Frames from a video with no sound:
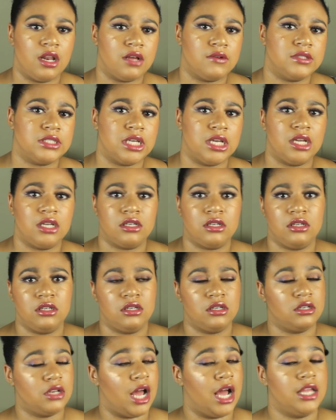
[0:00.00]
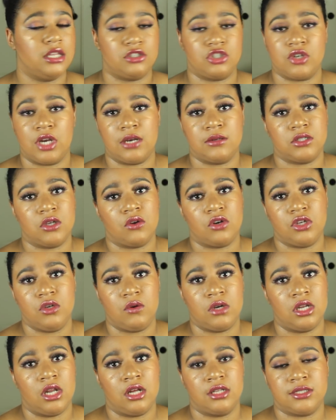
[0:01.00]
And I was like, I straight up told her,
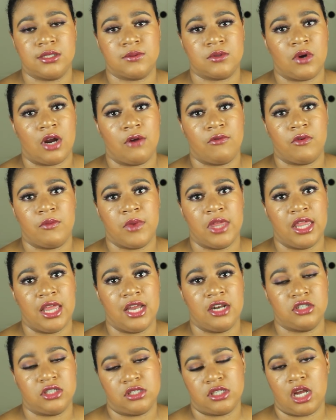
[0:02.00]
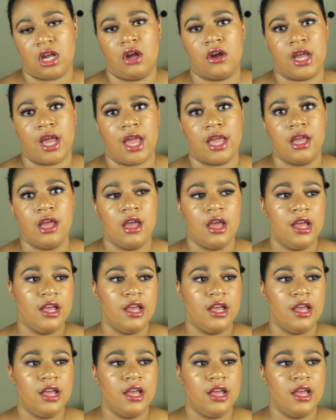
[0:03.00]
you could unsubscribe from it later. She's like, okay.